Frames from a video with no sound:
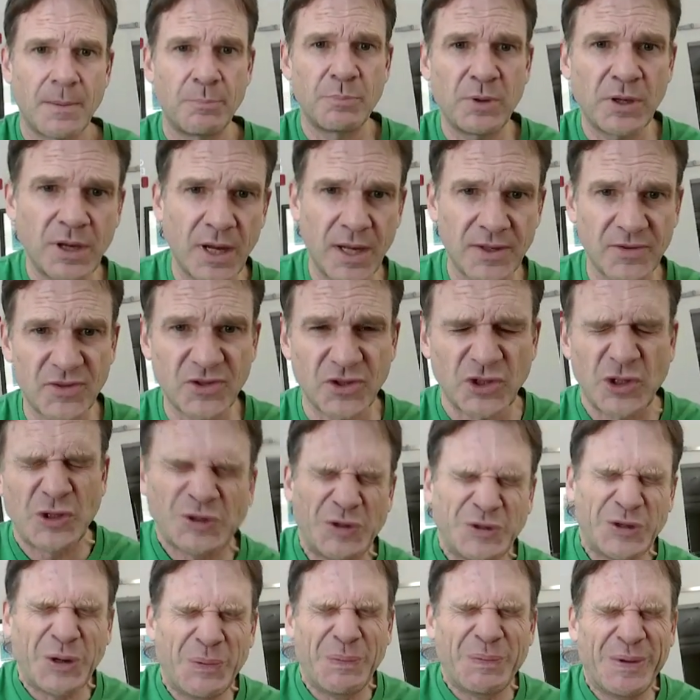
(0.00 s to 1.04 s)
Beyond
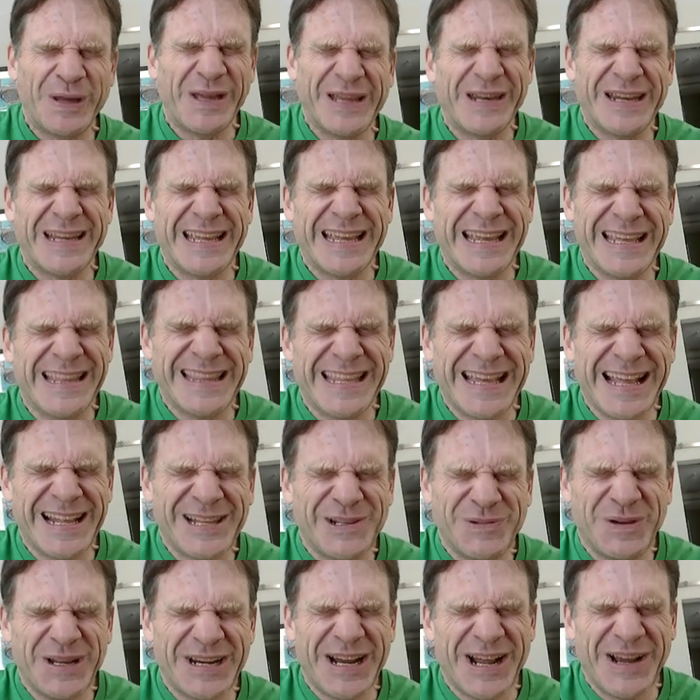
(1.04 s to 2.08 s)
stupid. And
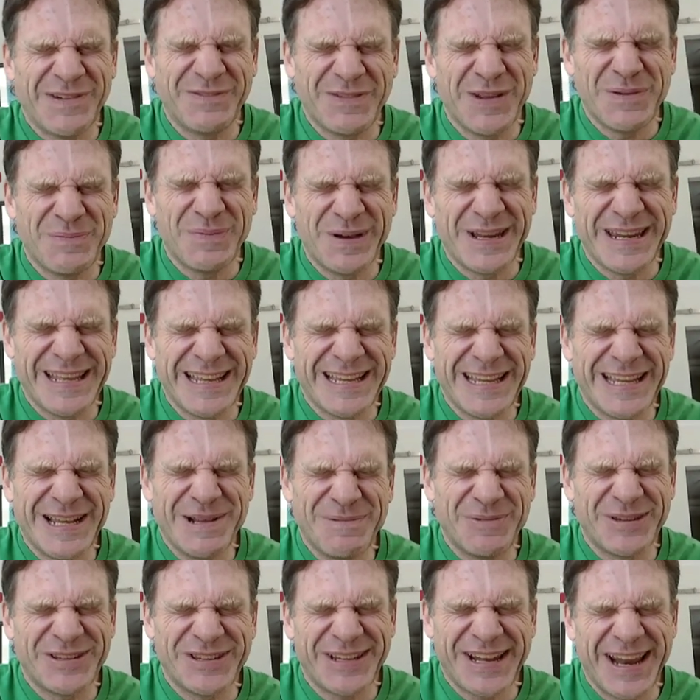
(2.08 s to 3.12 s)
that's what everybody
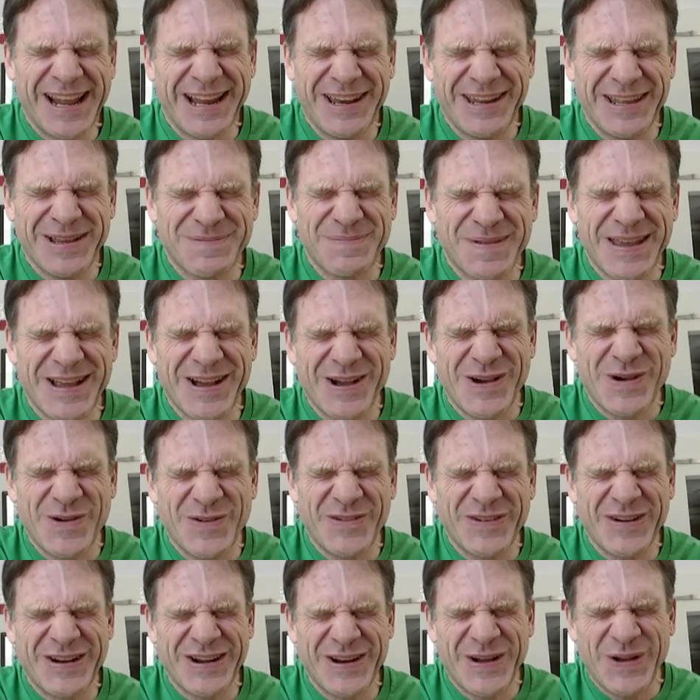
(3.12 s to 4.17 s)
keeps telling me
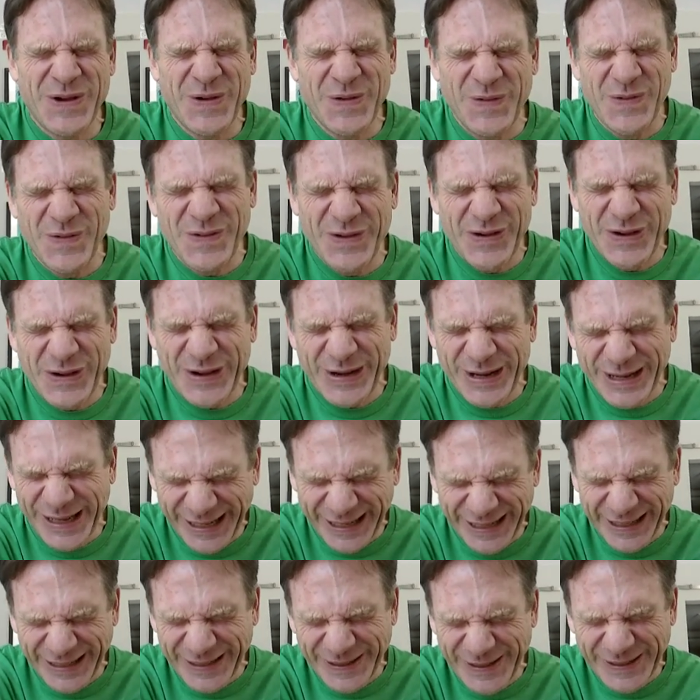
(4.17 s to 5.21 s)
over and over
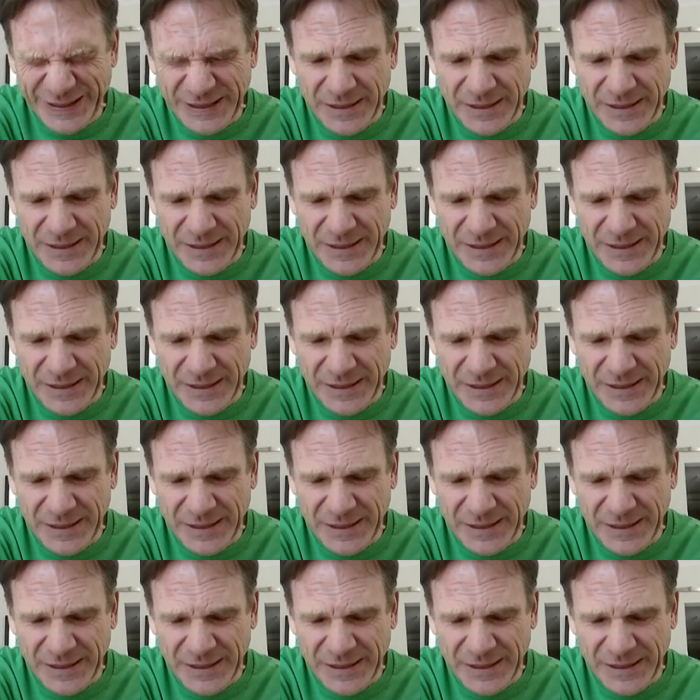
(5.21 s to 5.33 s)
again.